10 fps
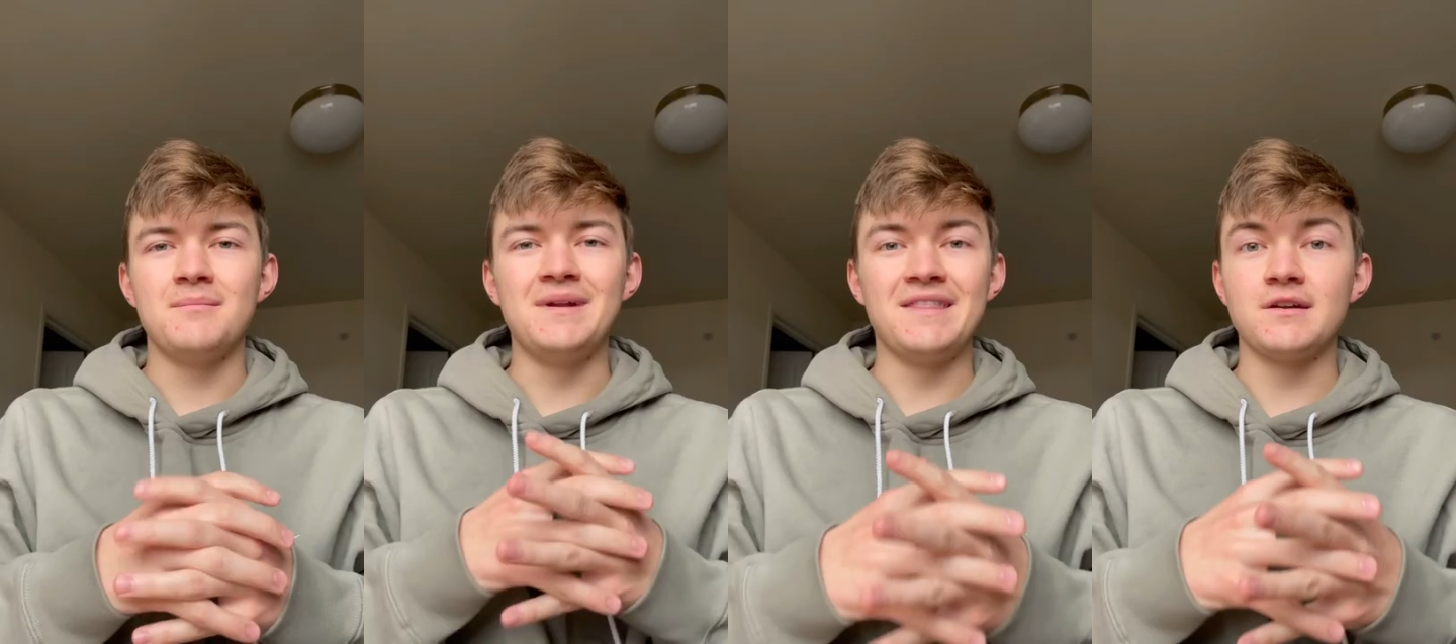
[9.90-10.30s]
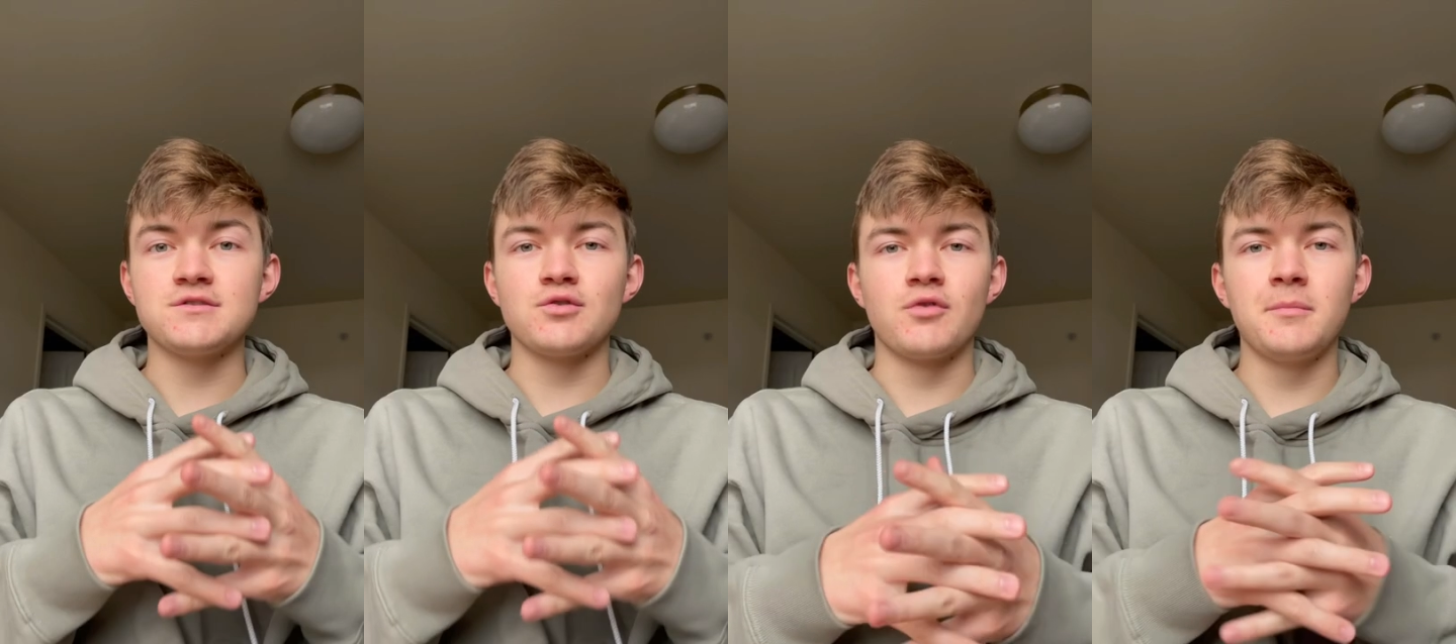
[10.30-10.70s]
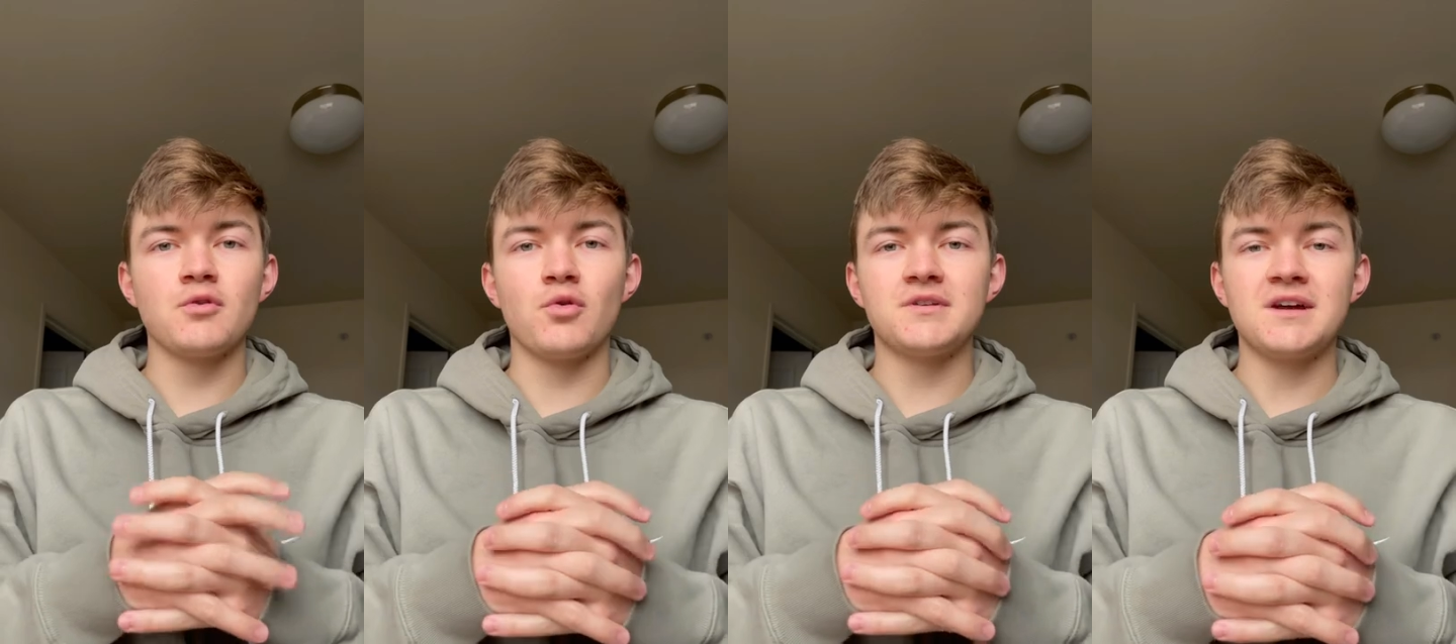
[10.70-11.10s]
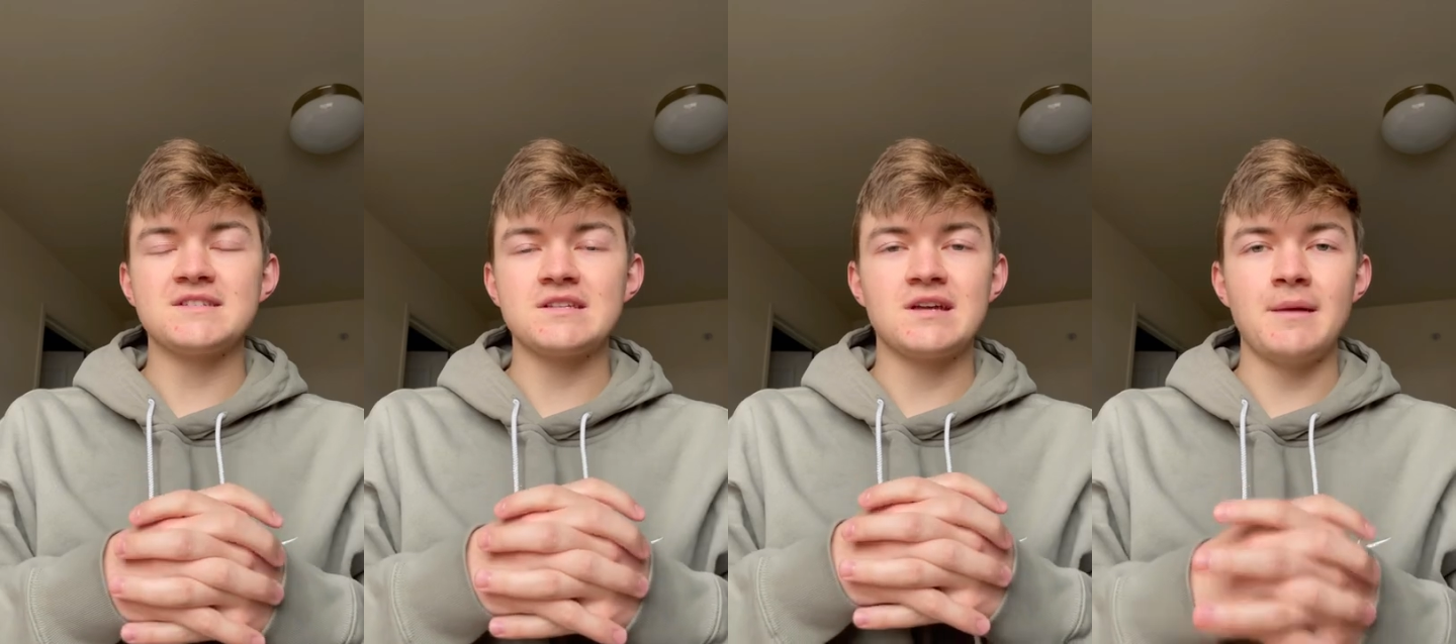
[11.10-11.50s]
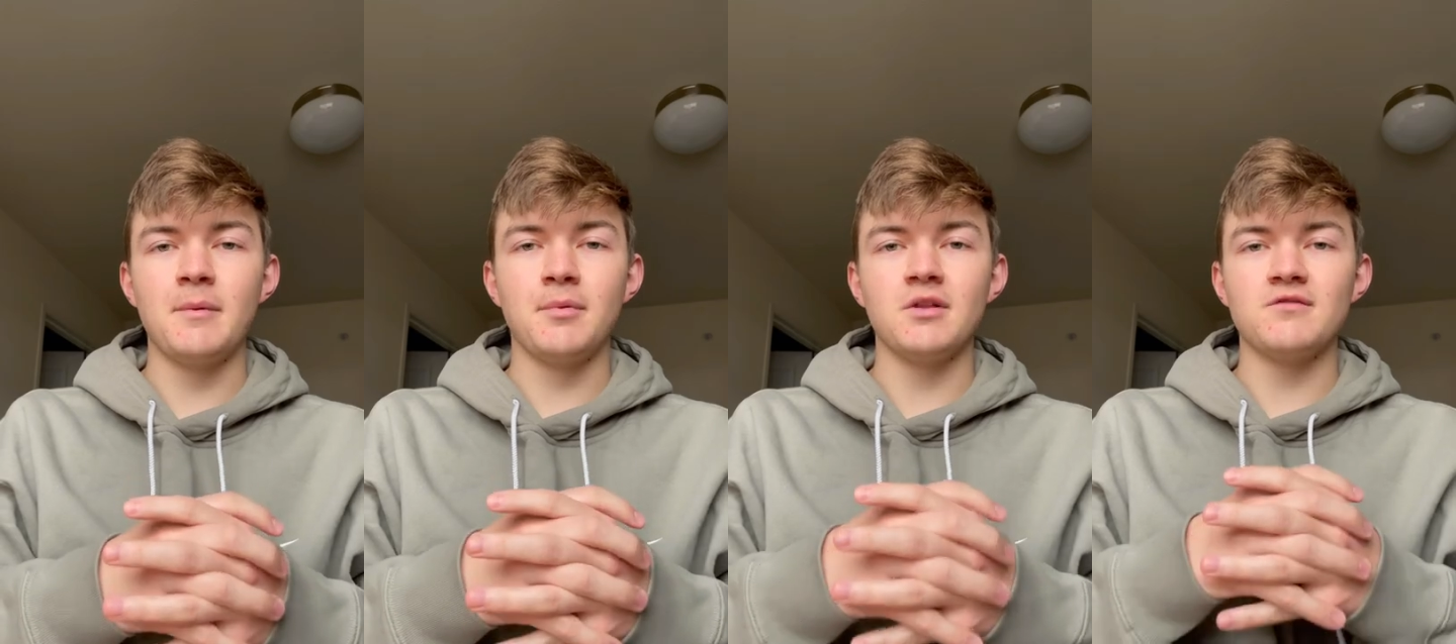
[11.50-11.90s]
meaning that a cerebral cortex is
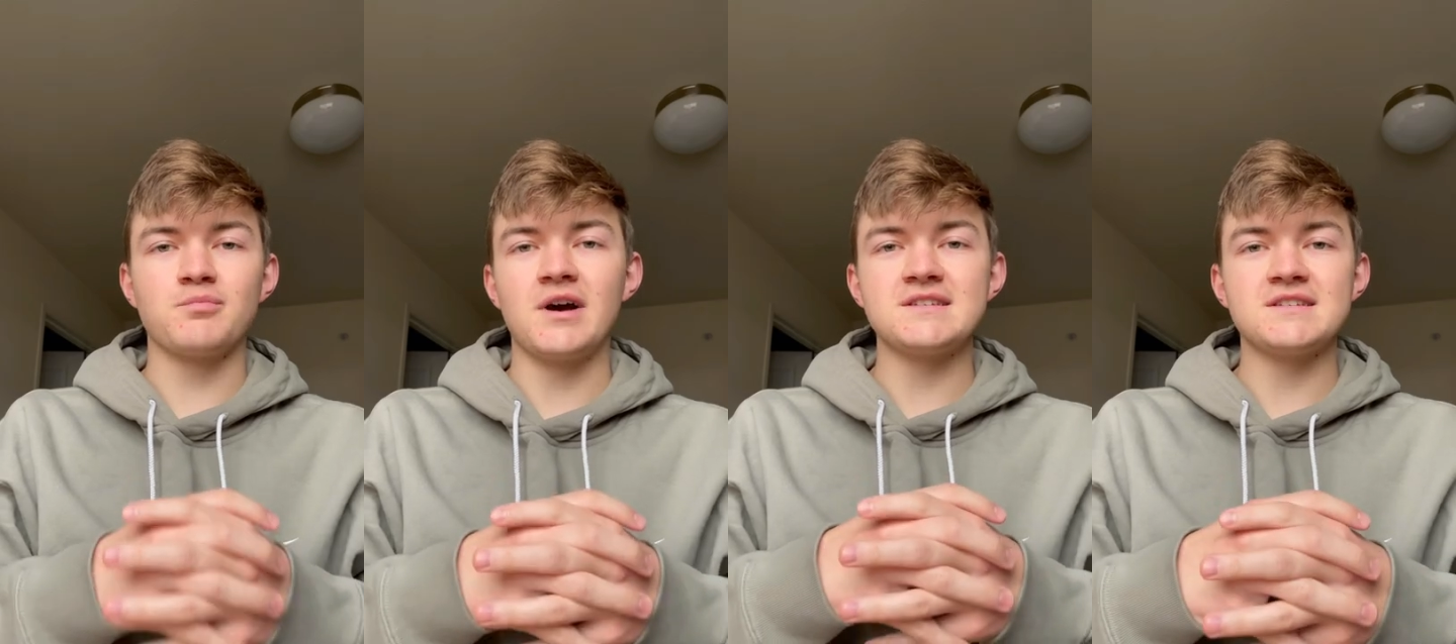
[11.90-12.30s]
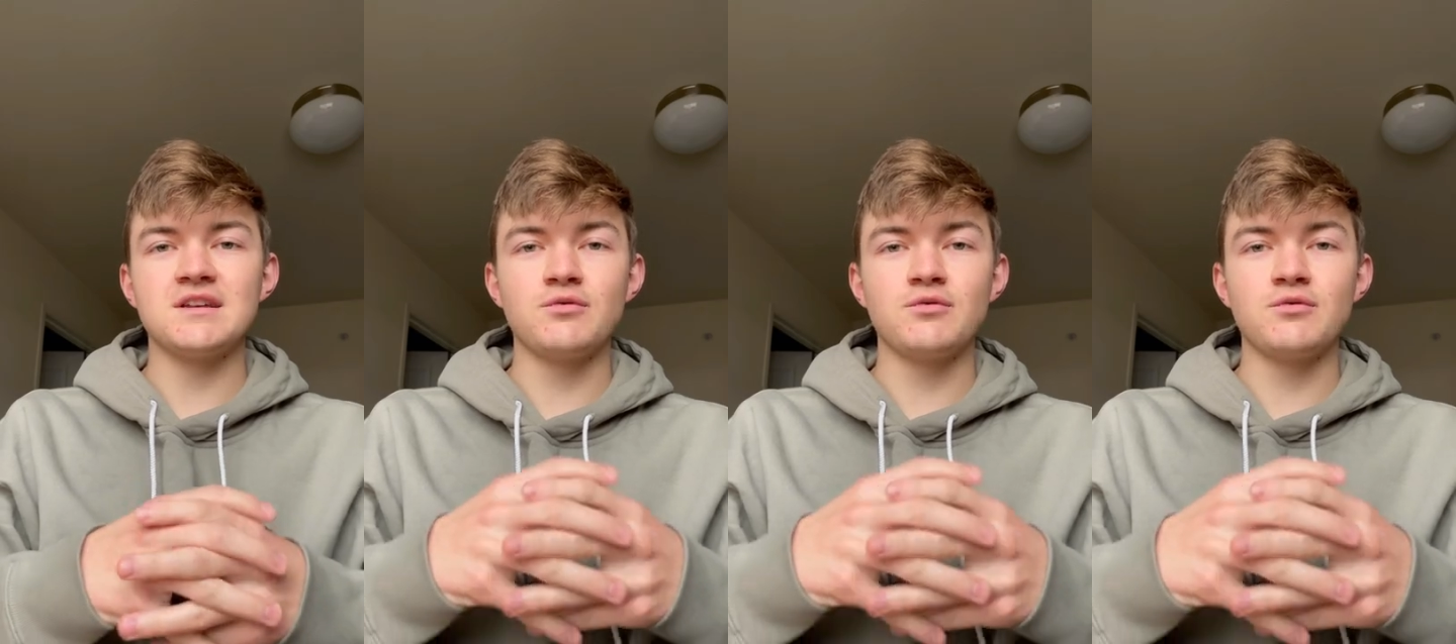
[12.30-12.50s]
capable of processing